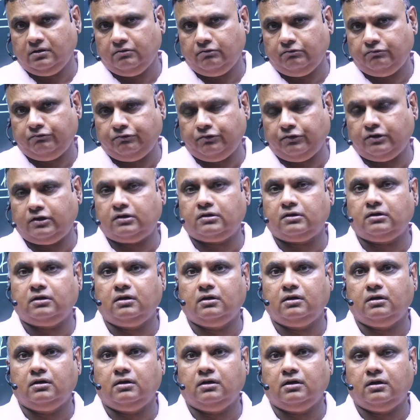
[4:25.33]
For
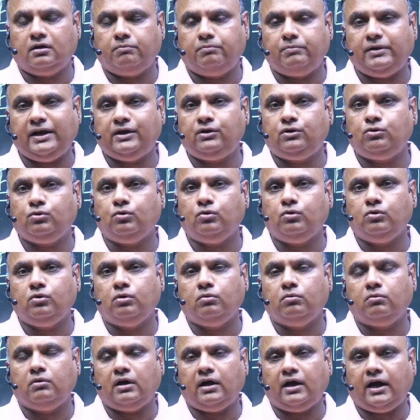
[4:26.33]
Plato,
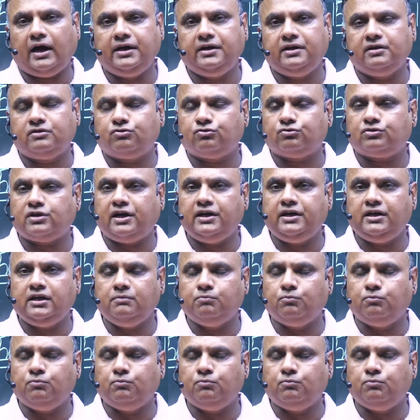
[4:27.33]
ideal society,